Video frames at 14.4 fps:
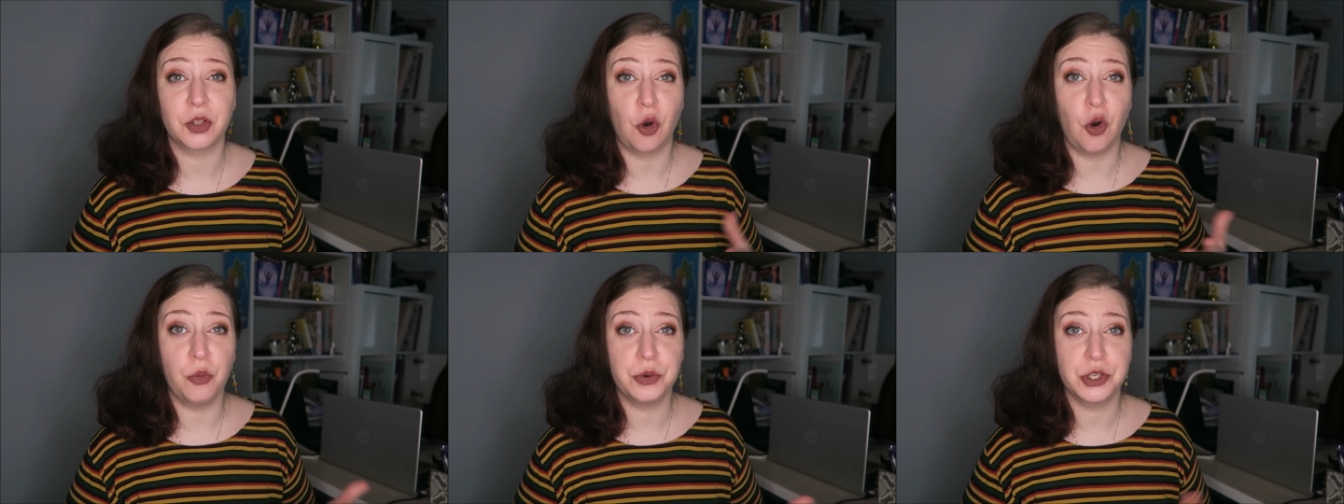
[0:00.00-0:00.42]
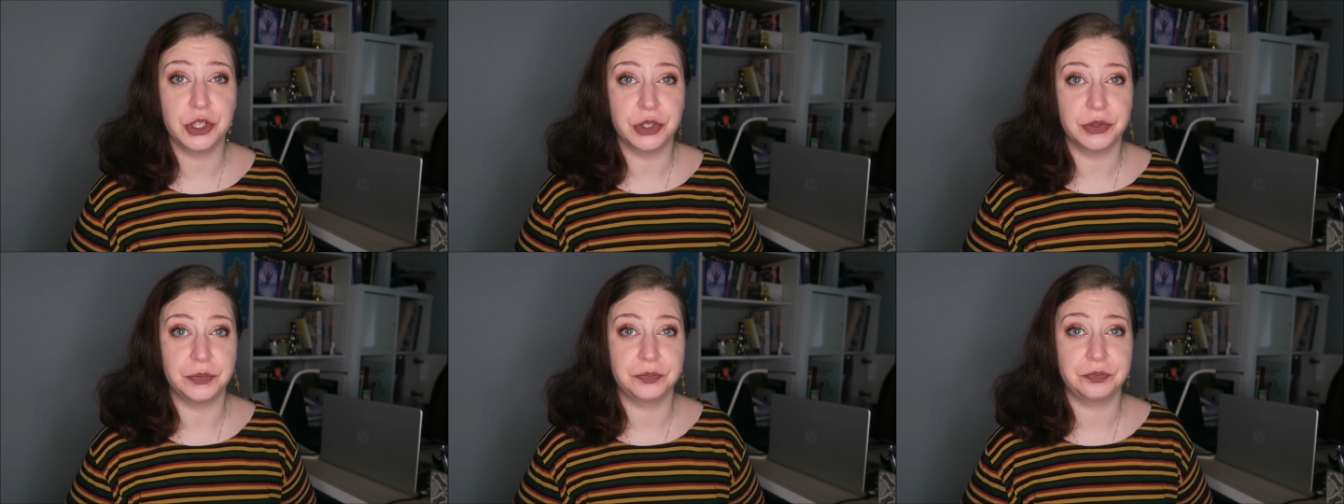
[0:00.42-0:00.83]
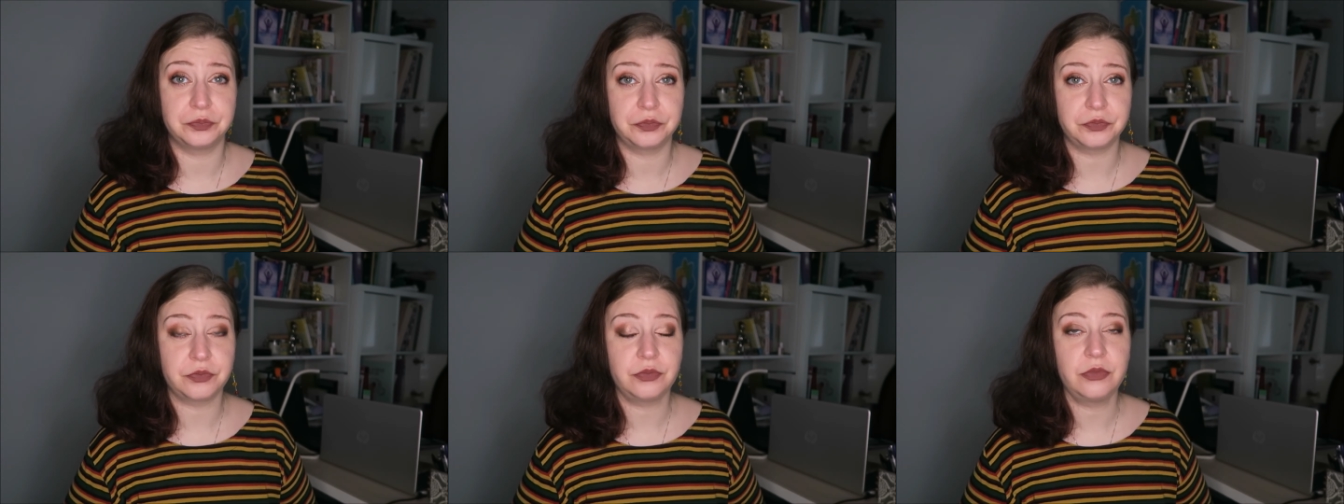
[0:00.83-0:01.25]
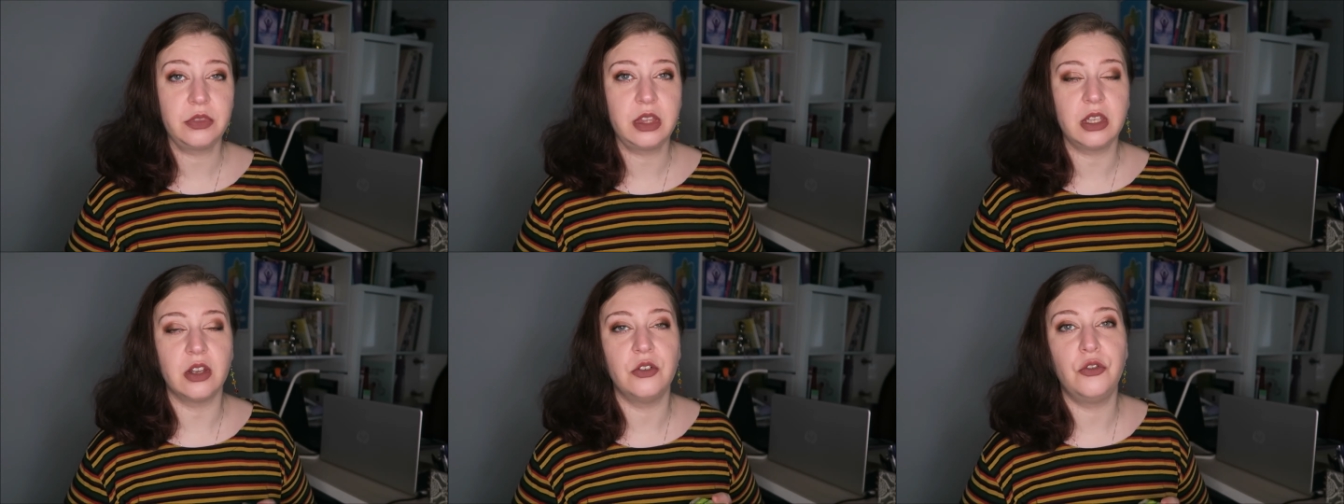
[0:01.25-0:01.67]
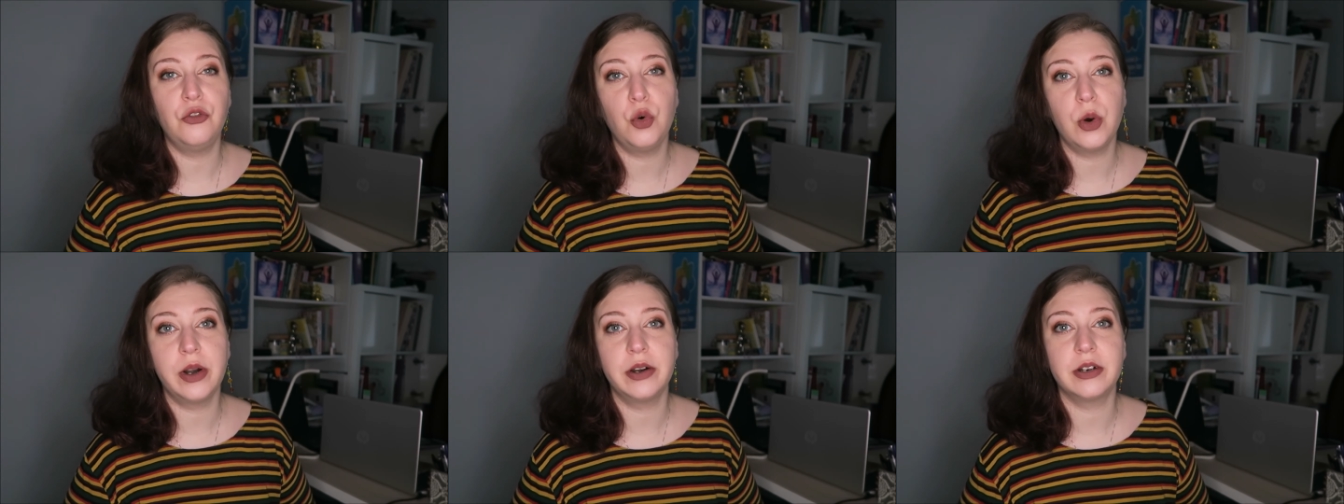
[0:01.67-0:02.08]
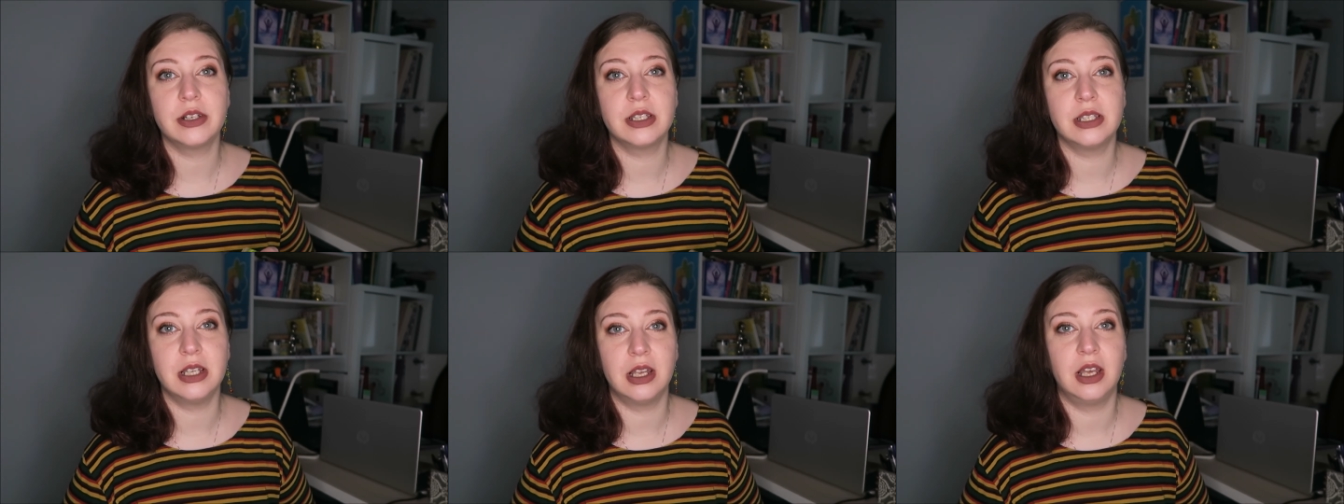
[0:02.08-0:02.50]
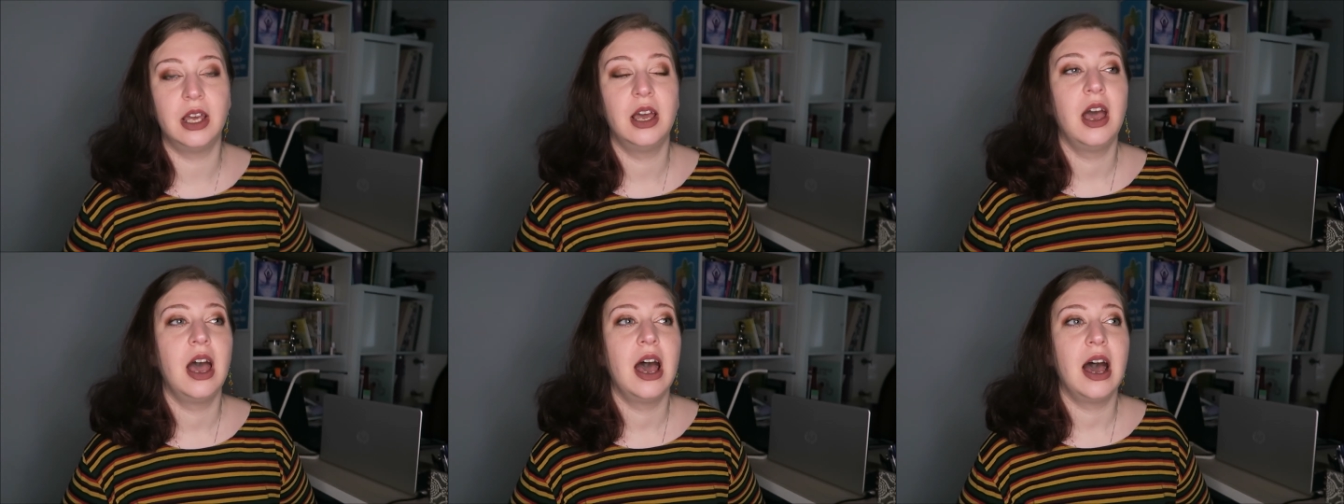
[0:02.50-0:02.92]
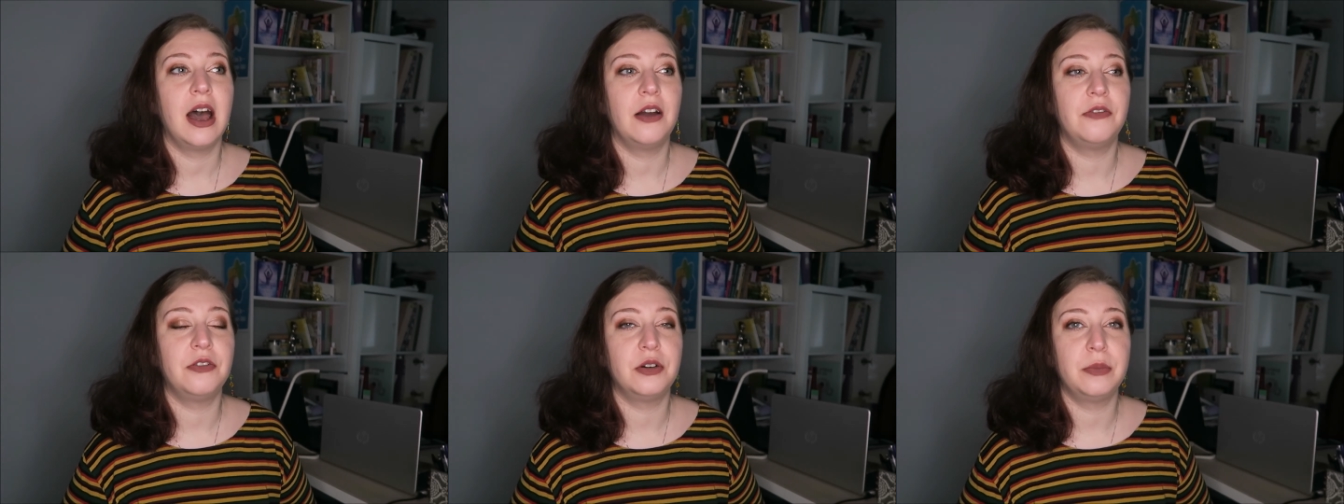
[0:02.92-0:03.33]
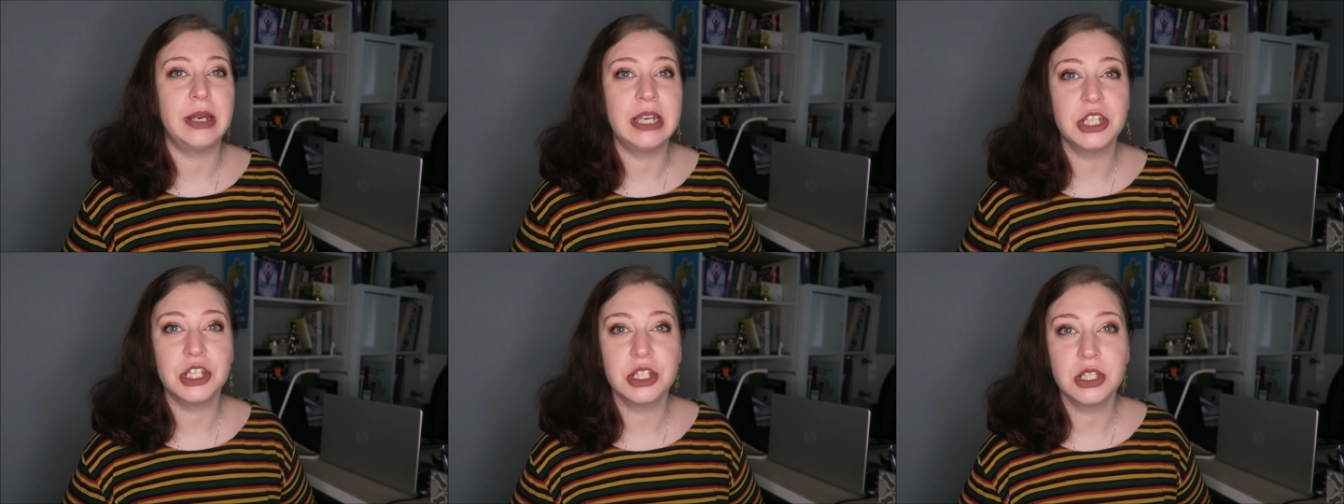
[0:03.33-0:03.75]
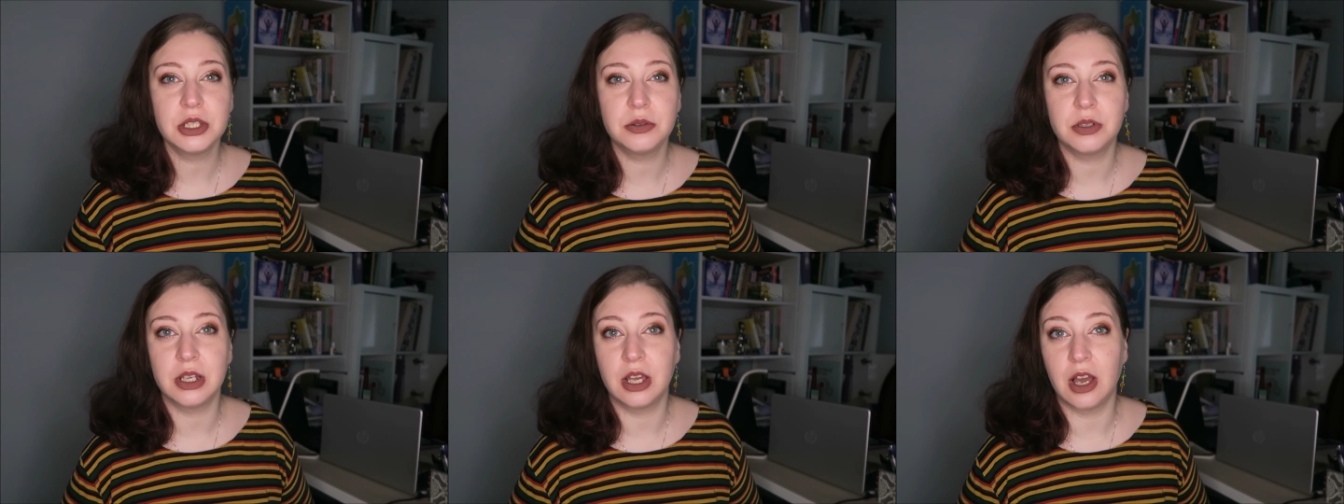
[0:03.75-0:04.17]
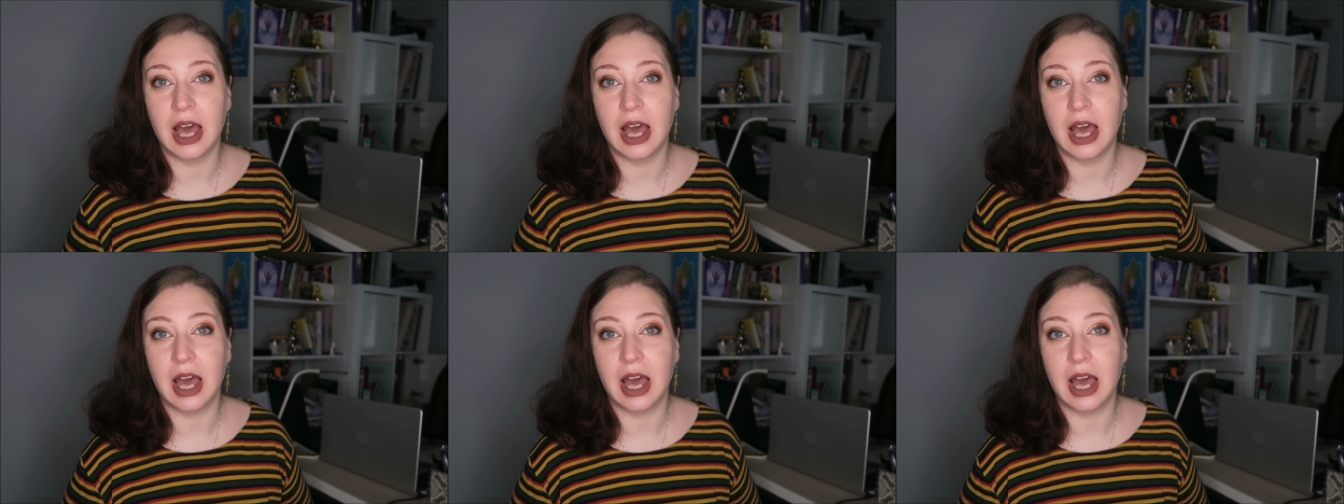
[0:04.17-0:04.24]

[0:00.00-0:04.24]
option for the affirmations,